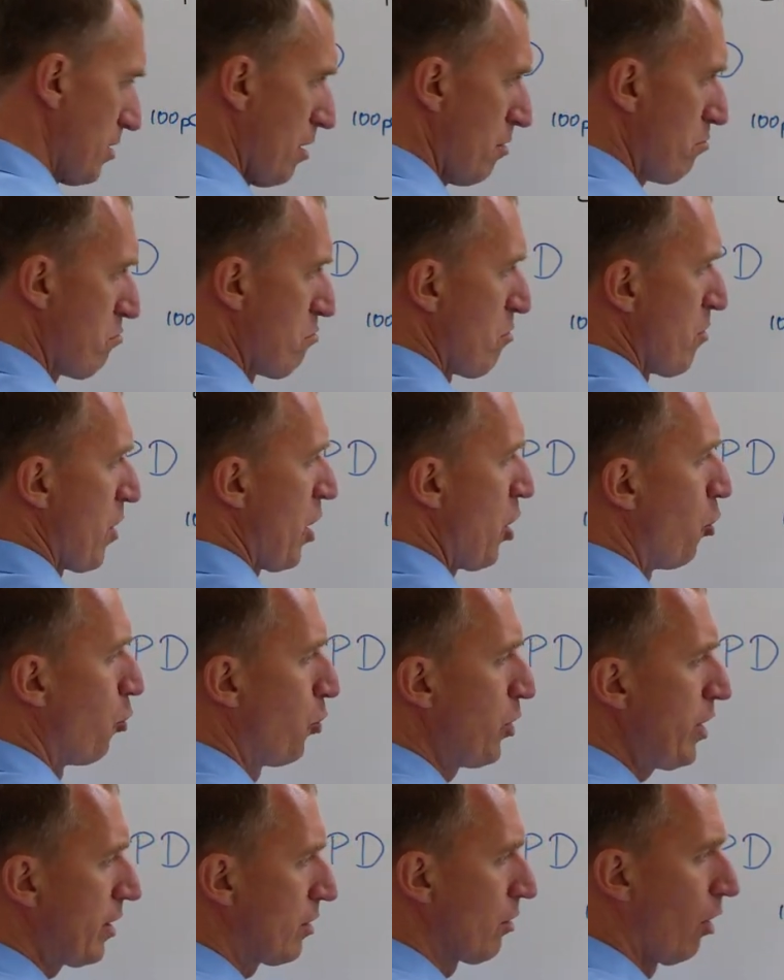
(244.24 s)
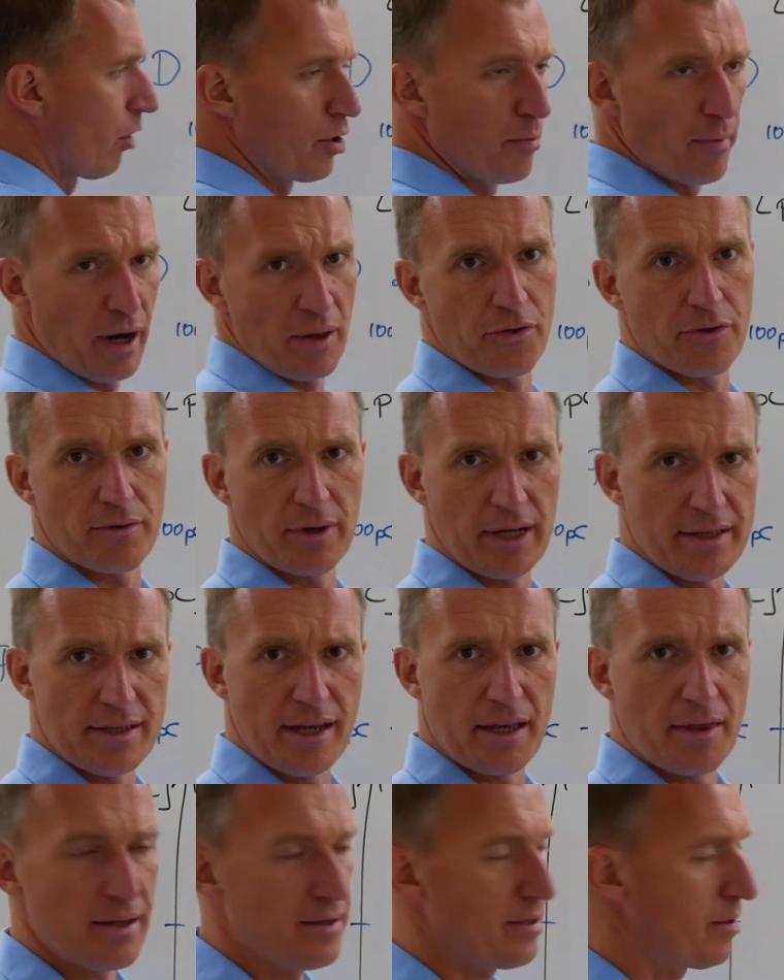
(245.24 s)
a week or a month. Let's
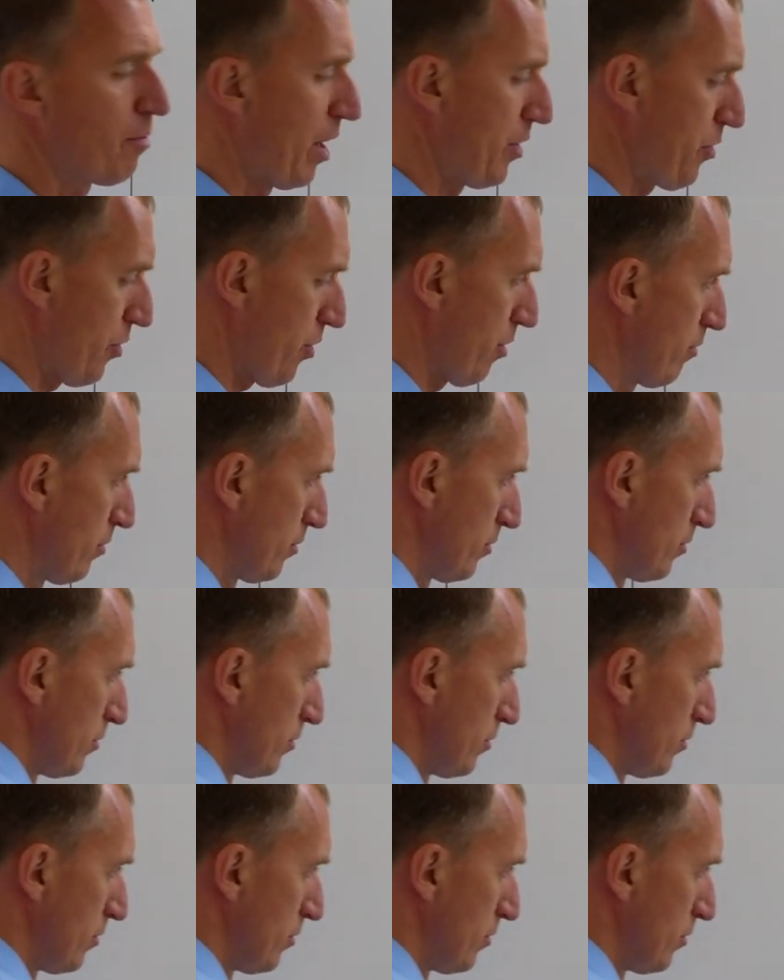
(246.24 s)
say that's a month.